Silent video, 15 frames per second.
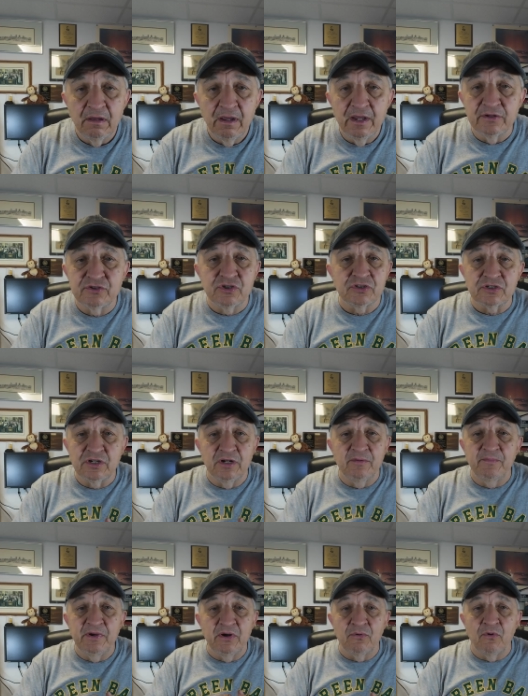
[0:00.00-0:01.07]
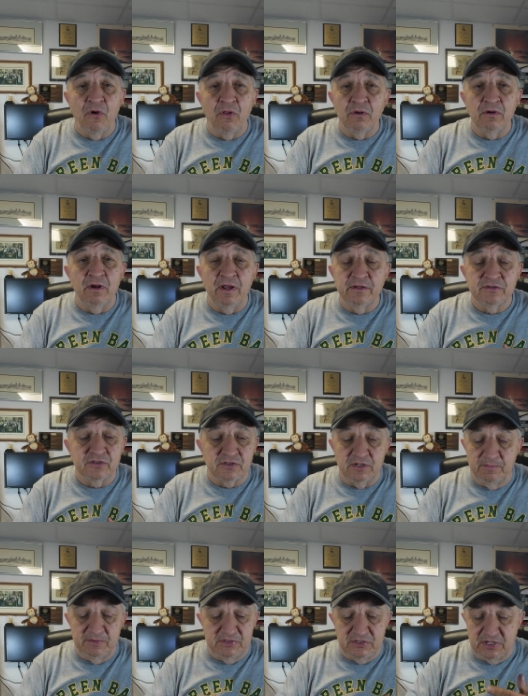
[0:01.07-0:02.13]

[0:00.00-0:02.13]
It's just going to be a roller. It's just going to be